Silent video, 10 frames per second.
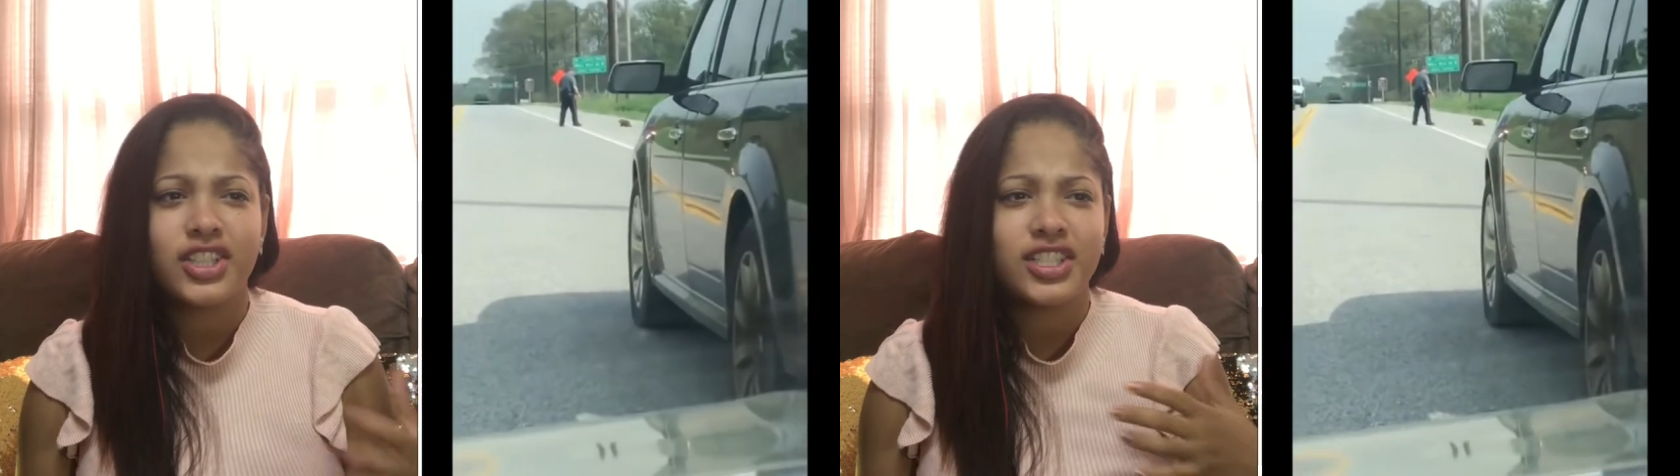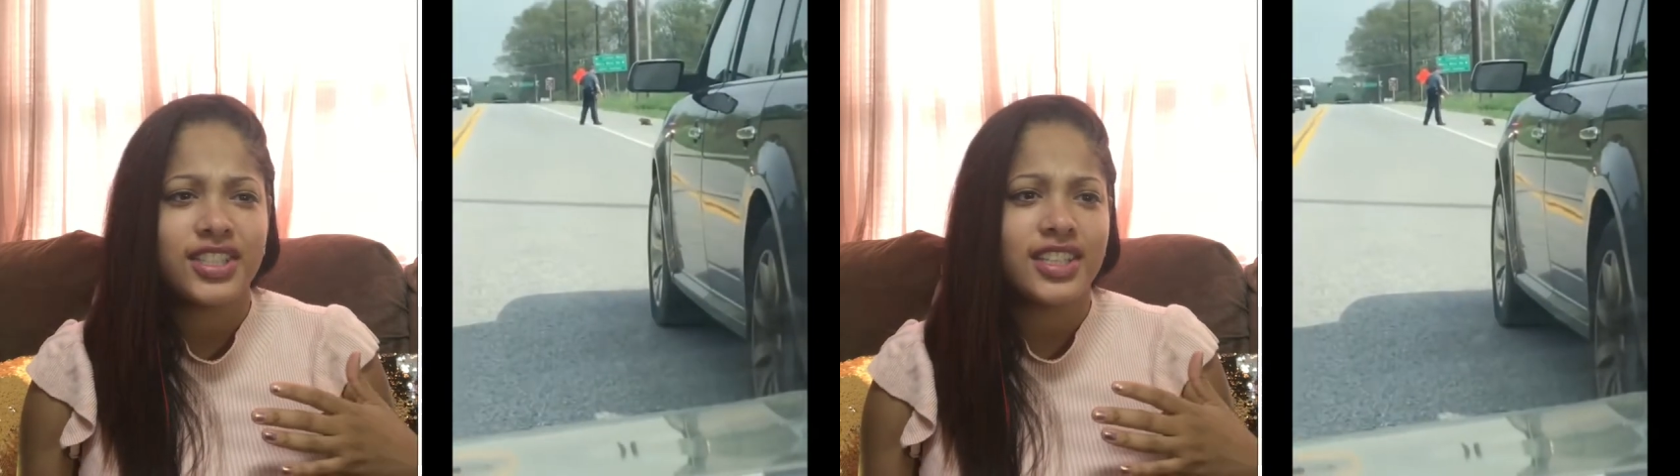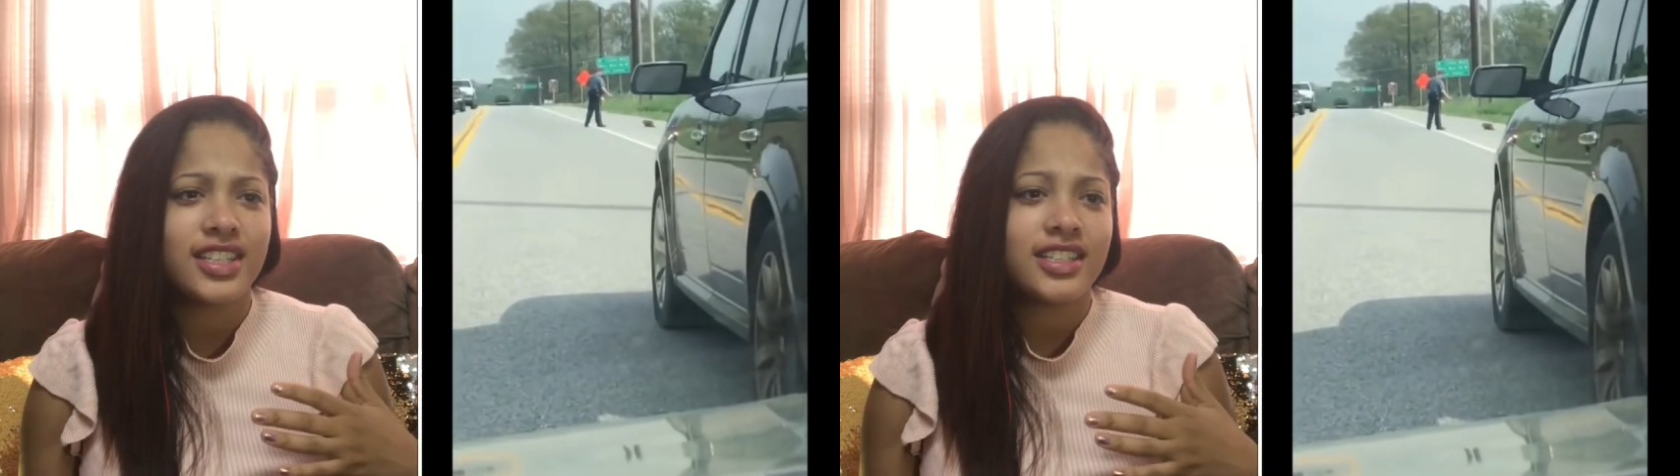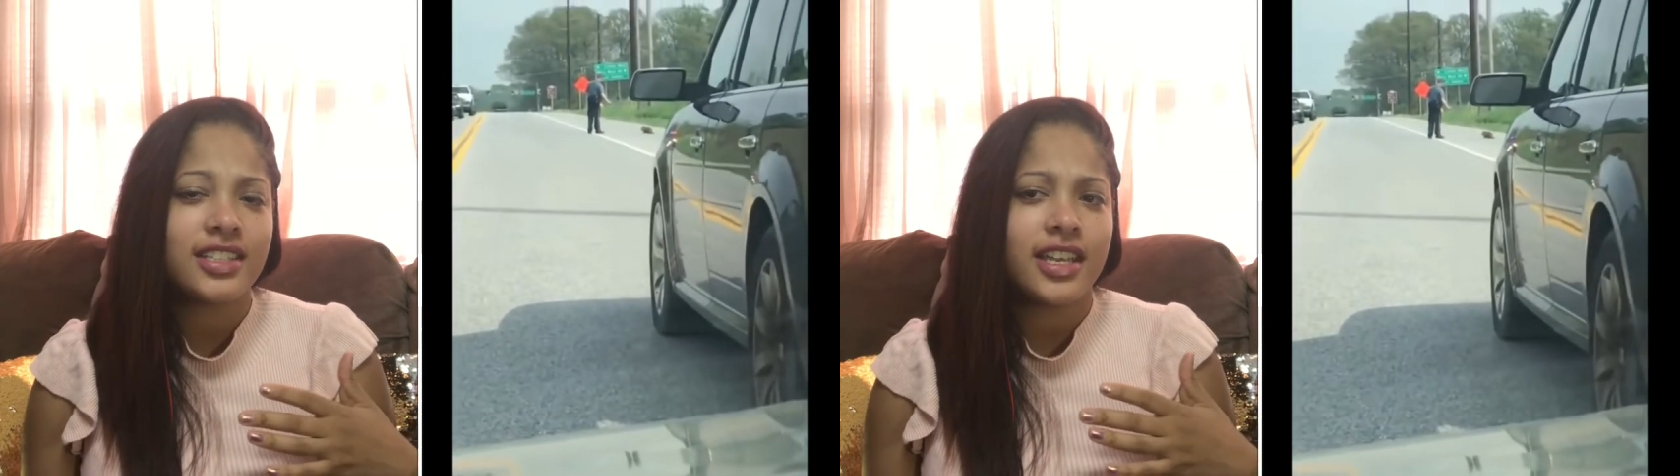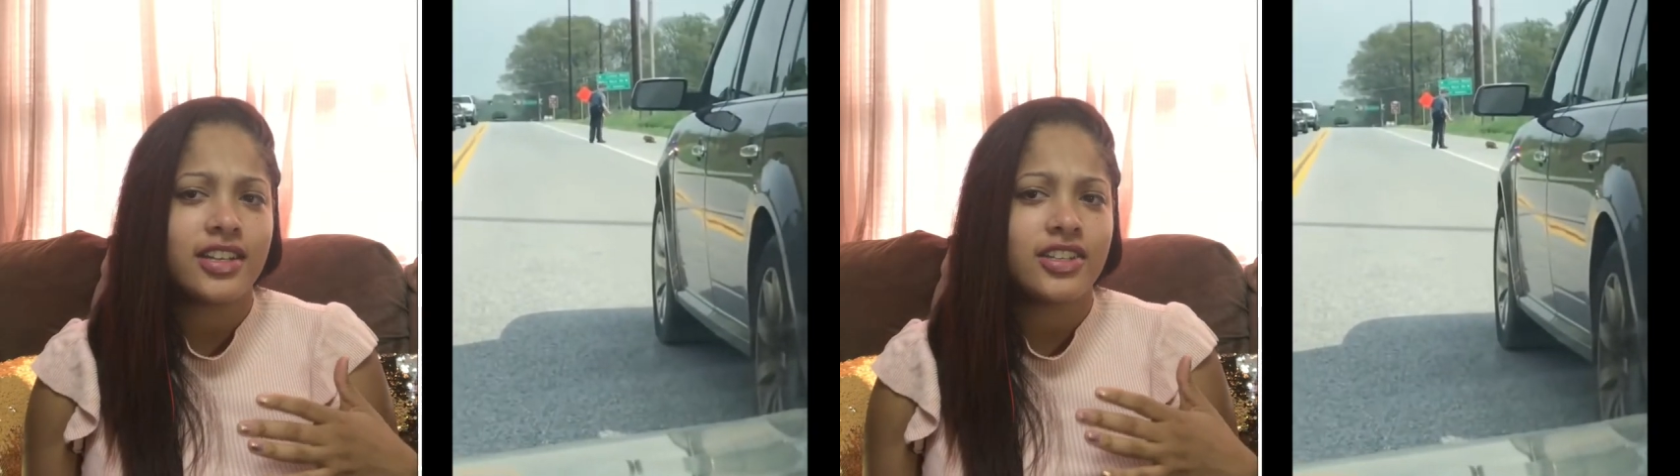just to let
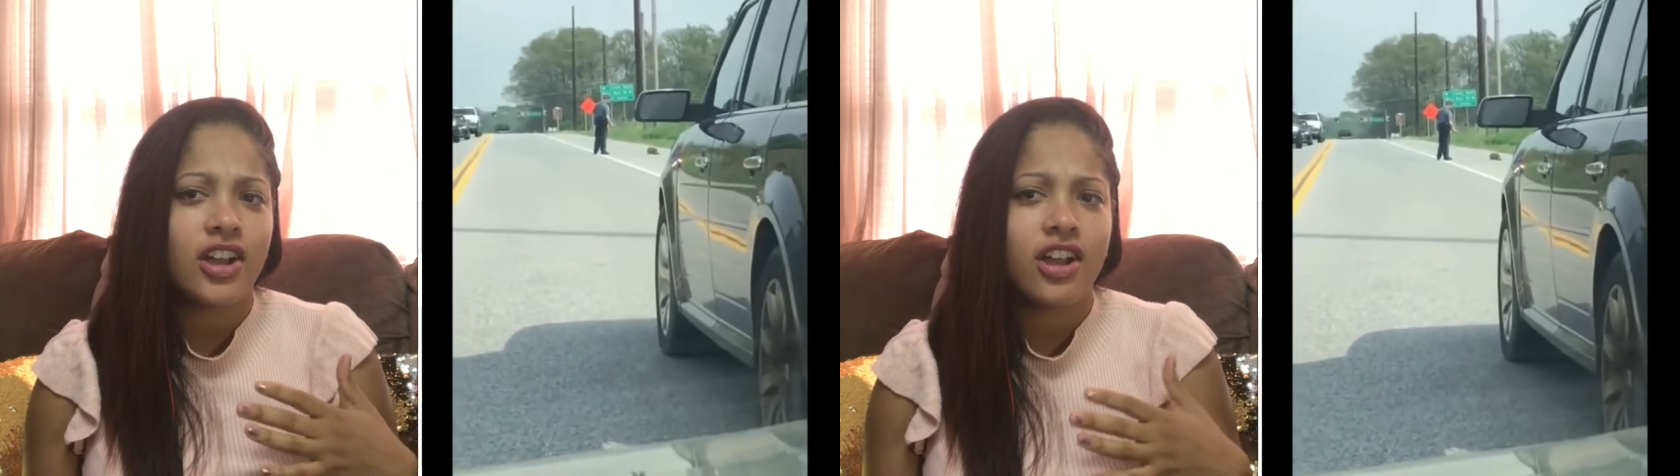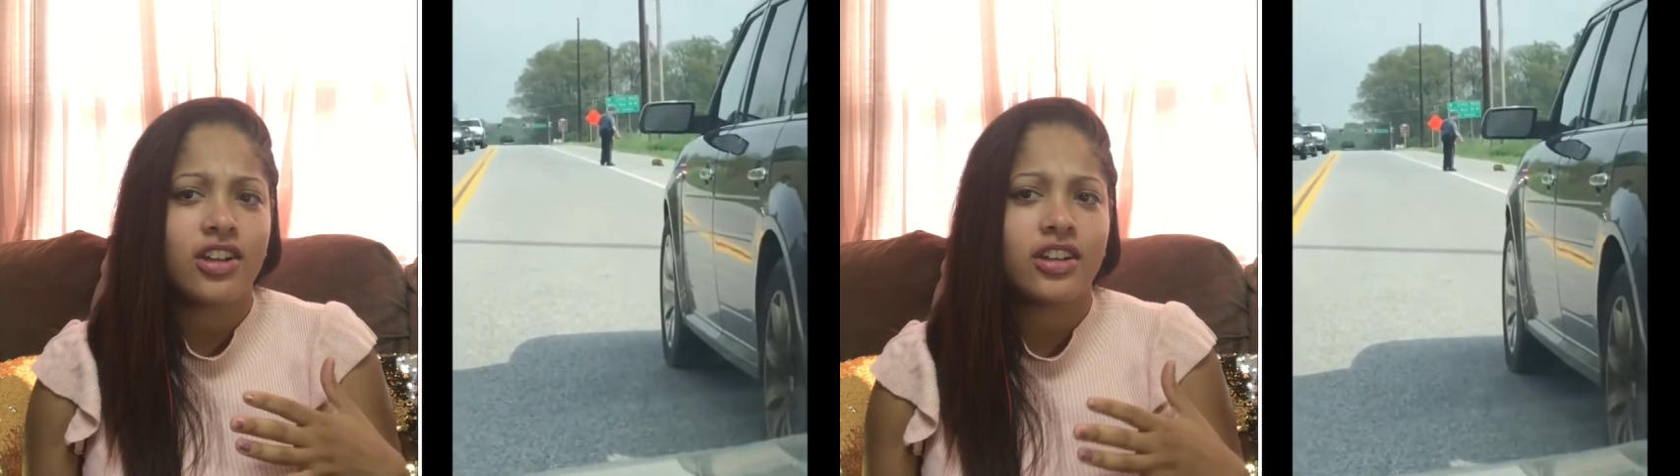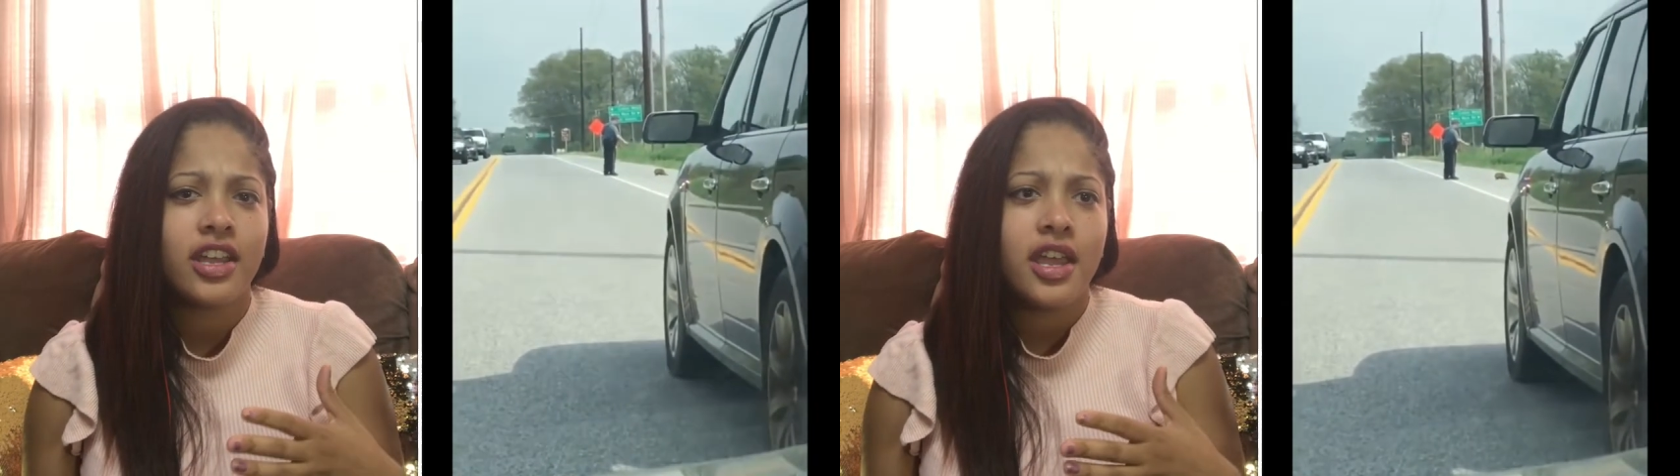this hedgehog